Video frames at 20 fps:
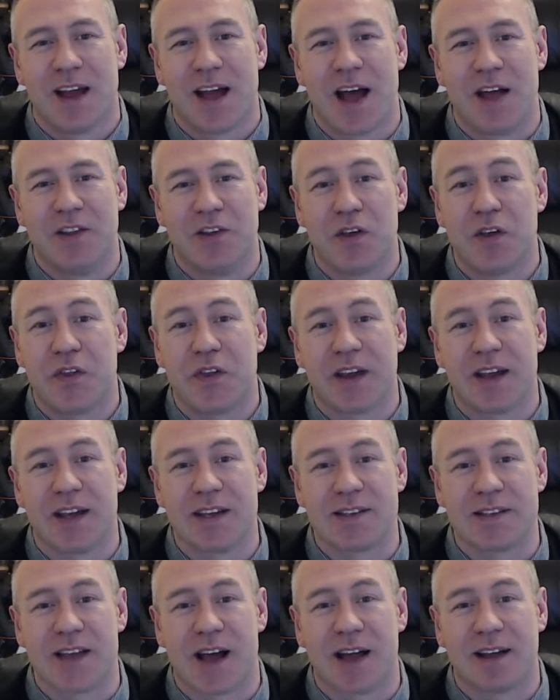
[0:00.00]
And the other thing
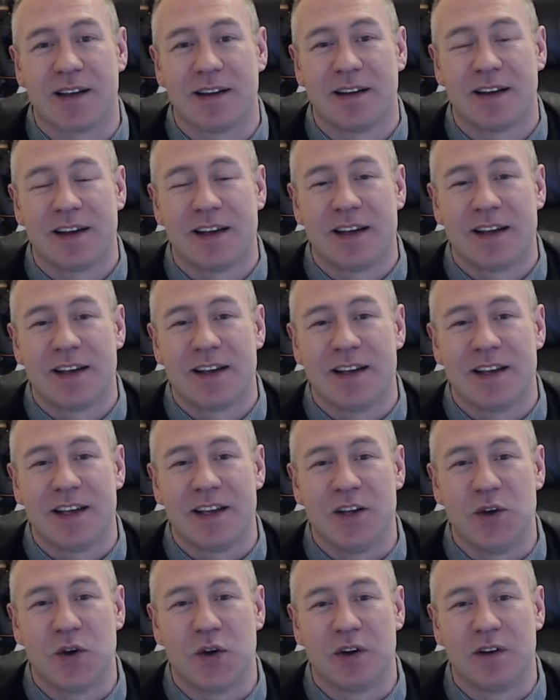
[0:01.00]
is that
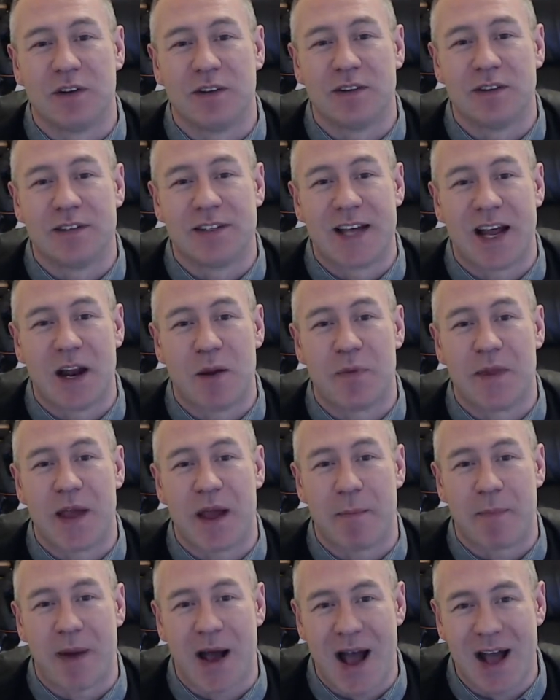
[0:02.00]
you can tell them
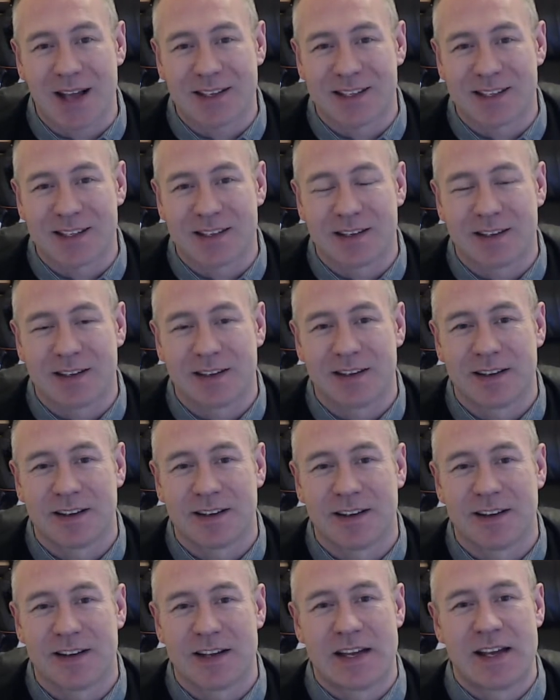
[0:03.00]
their past.
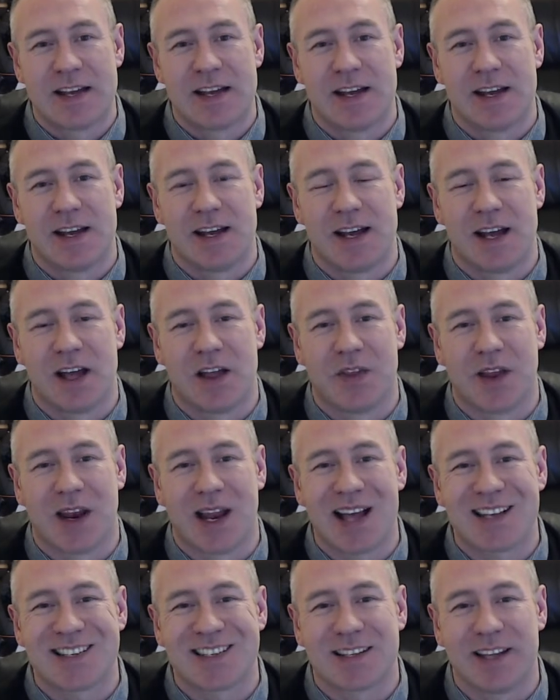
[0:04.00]
And the
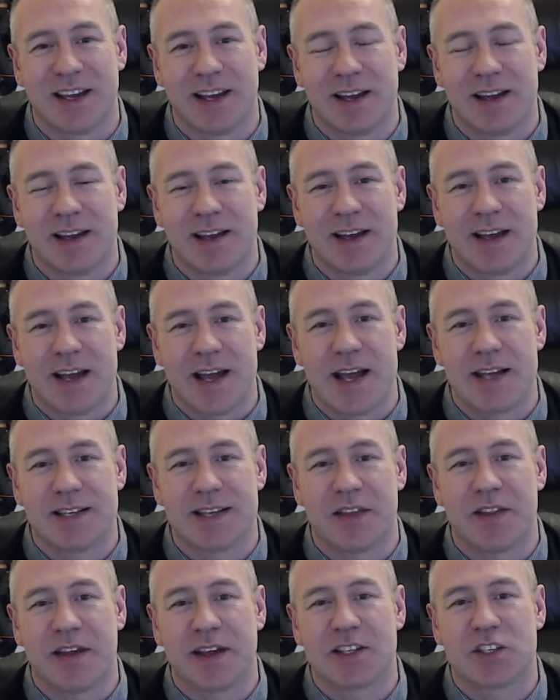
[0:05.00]
last thing is
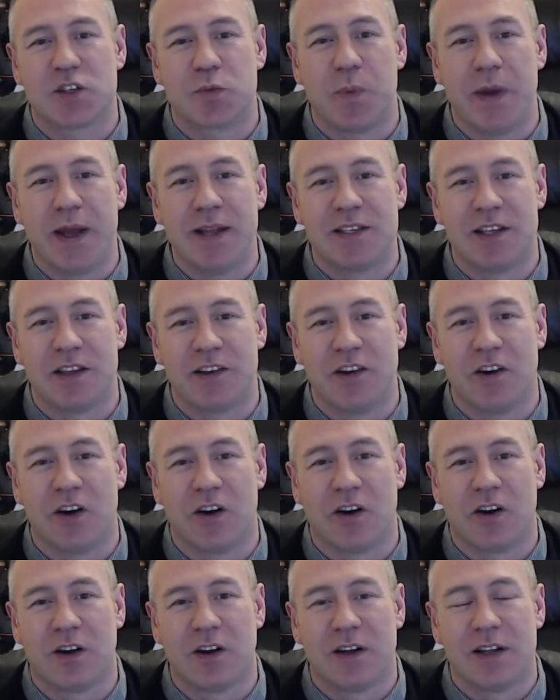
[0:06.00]
that they can speak to
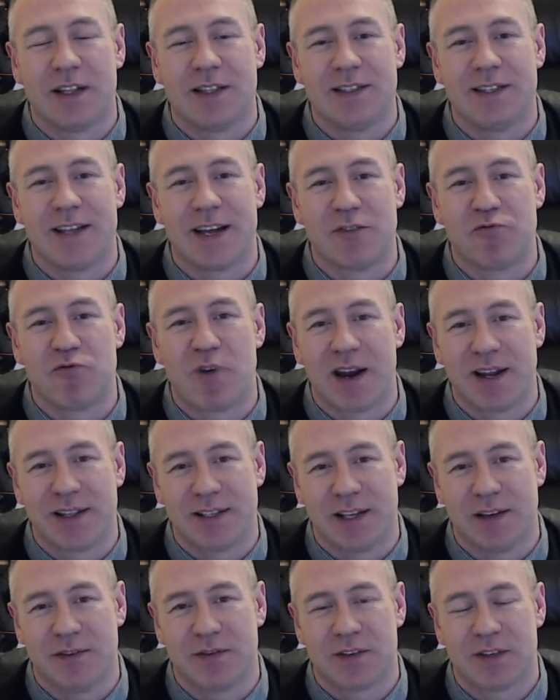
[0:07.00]
your dead
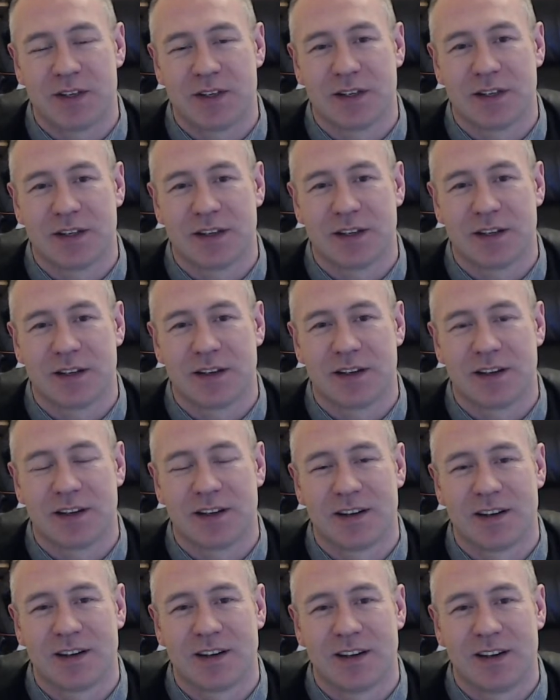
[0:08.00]
relatives.
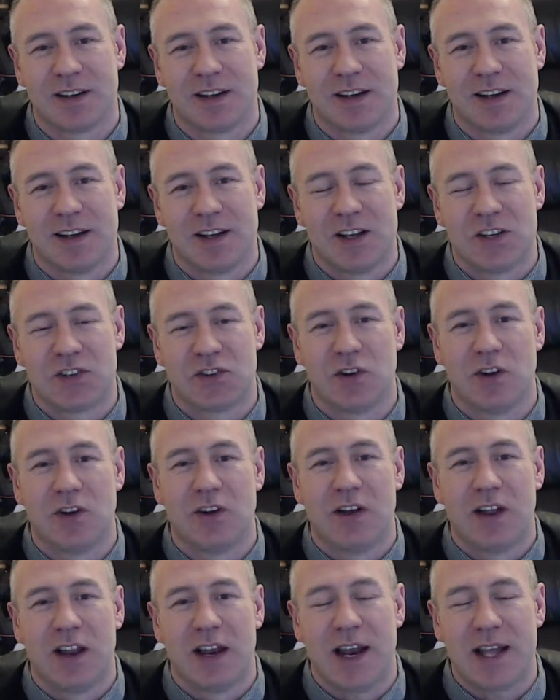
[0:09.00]

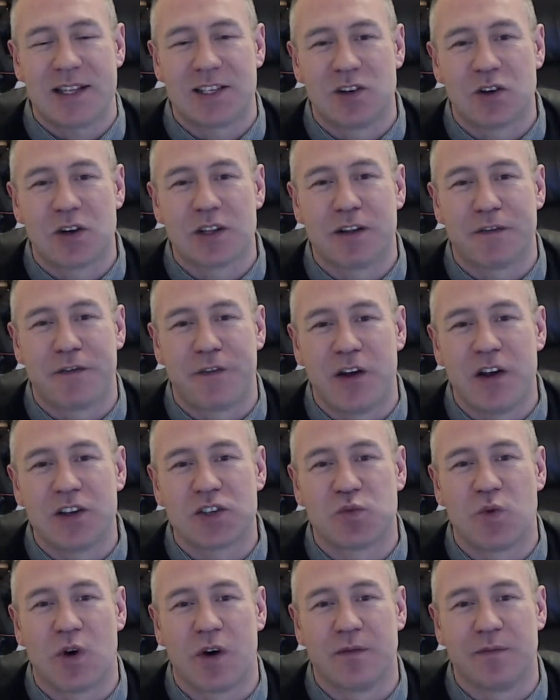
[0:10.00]
So let's look at the
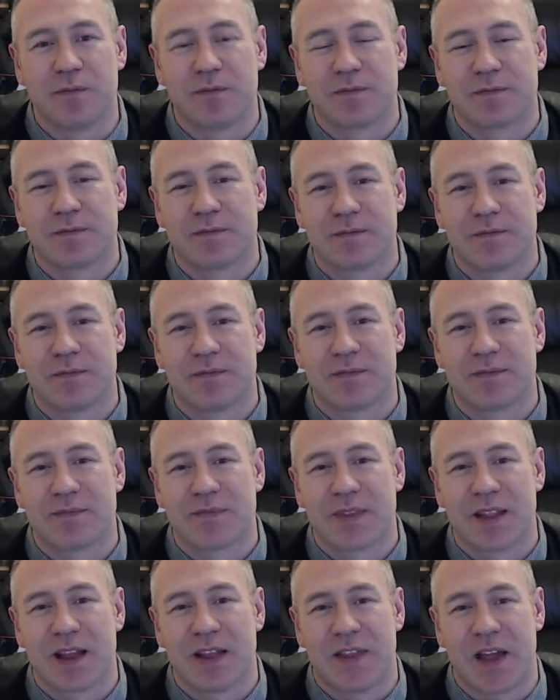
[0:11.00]
first one,
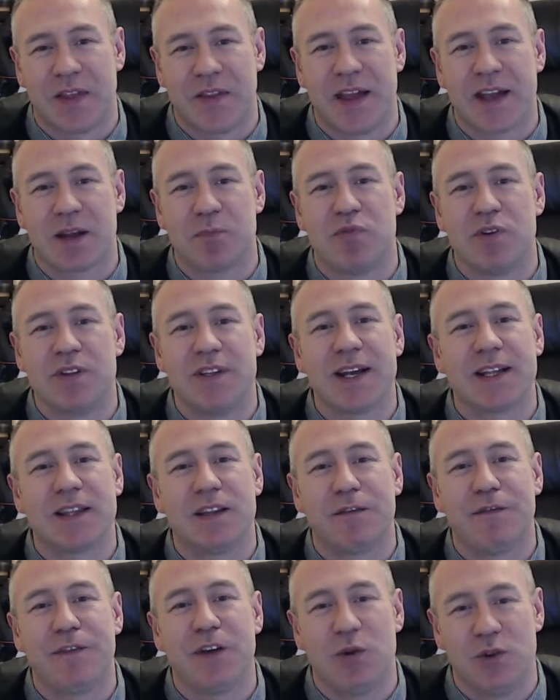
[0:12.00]
that they can predict
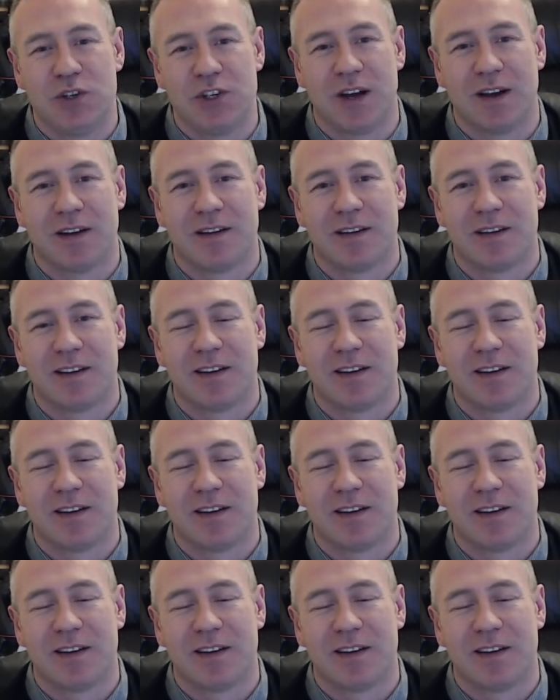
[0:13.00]
the future.